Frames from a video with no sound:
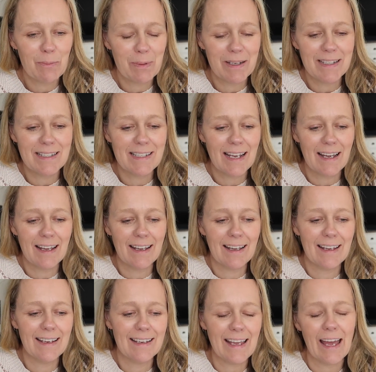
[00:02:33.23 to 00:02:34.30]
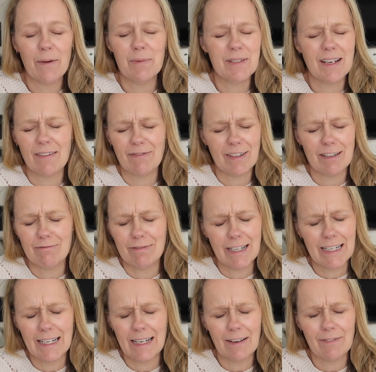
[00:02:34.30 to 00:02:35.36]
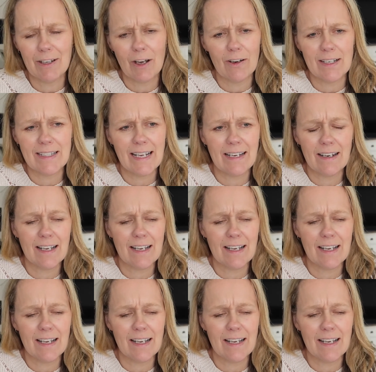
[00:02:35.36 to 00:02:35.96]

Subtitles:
but yeah, it was lovely, really lovely holiday,